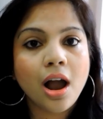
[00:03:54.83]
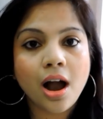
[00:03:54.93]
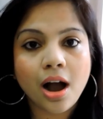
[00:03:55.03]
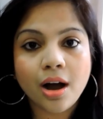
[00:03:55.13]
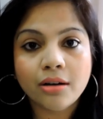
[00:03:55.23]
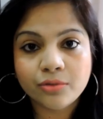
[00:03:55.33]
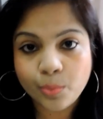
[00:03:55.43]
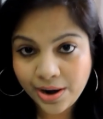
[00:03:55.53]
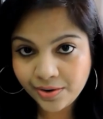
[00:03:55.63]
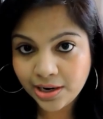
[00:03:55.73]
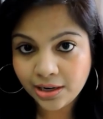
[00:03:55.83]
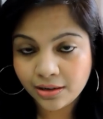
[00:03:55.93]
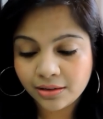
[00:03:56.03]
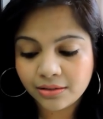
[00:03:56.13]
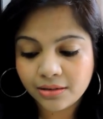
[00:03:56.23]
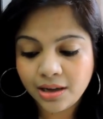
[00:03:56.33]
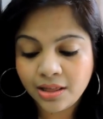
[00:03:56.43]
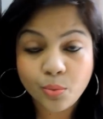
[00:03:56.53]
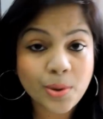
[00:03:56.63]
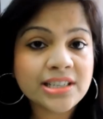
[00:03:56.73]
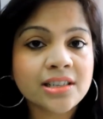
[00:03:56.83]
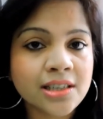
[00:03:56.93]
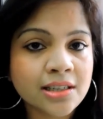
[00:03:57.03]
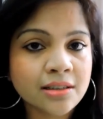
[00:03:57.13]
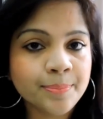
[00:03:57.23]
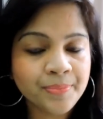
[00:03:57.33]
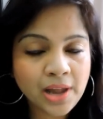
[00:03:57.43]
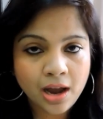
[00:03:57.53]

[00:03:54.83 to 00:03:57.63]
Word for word: uh, wearing in the winter season